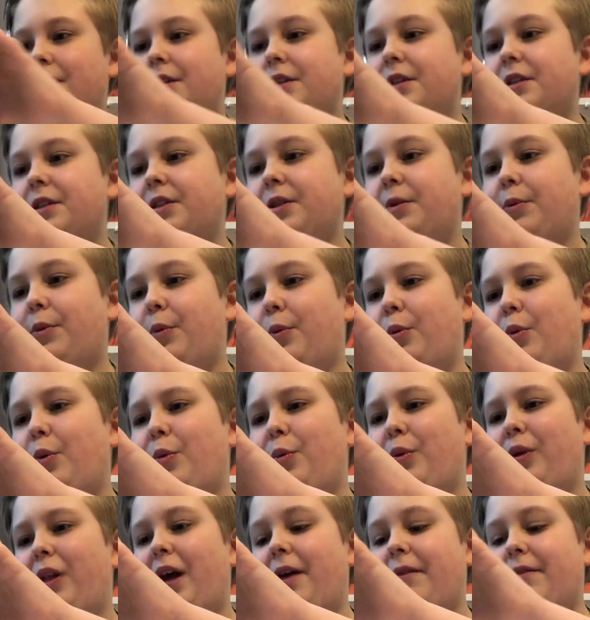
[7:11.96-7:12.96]
So we
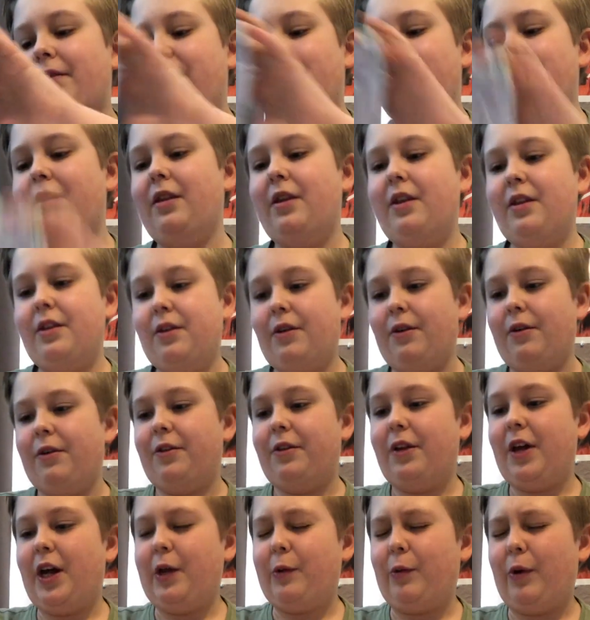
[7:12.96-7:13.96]
will have it on
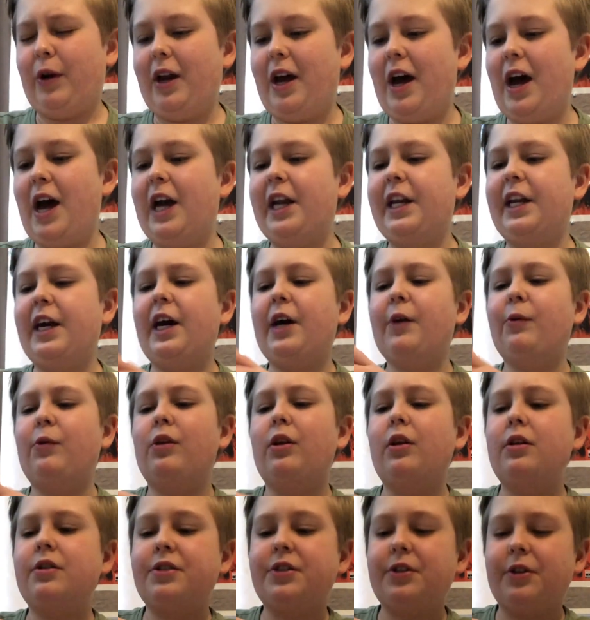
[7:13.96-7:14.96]
that one, and I will
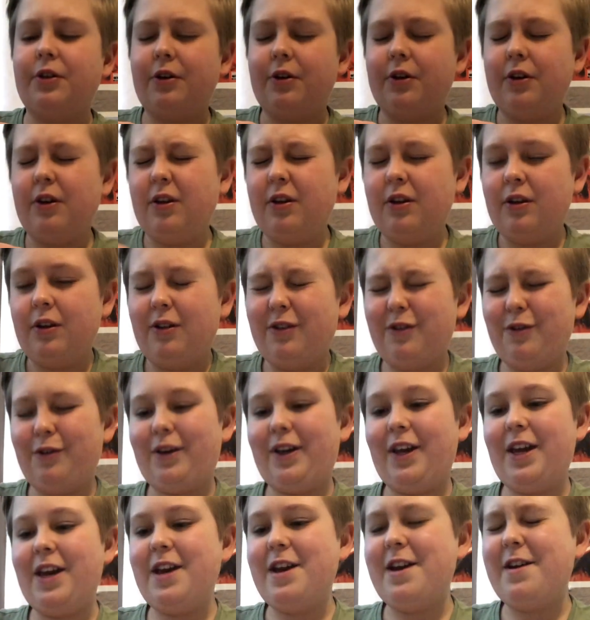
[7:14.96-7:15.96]
also
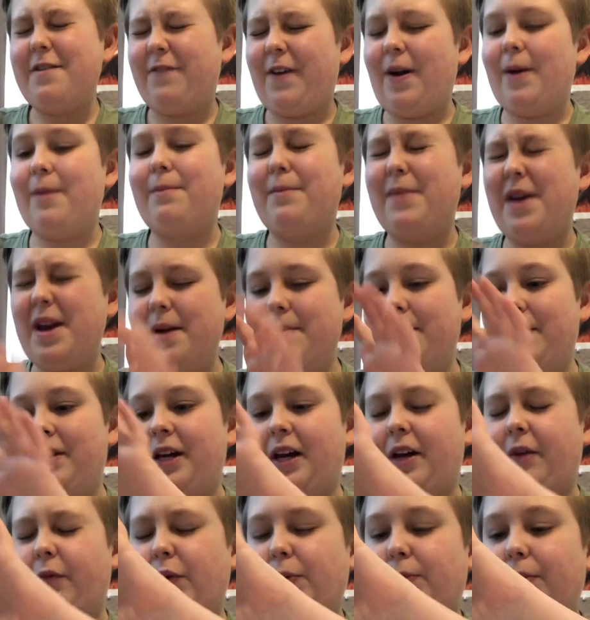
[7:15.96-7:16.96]
look if I maybe
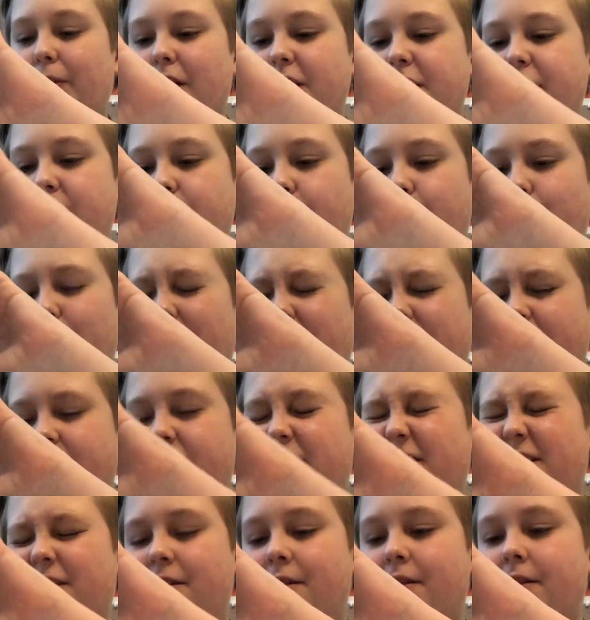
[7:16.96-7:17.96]
can replace the
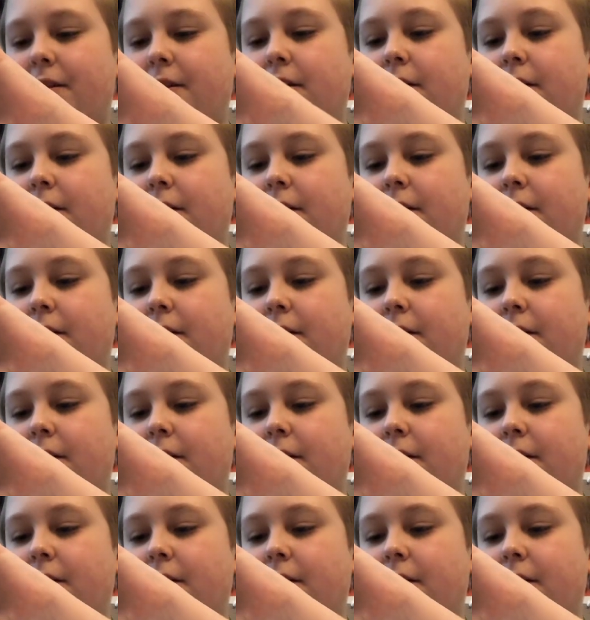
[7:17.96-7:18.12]
wings.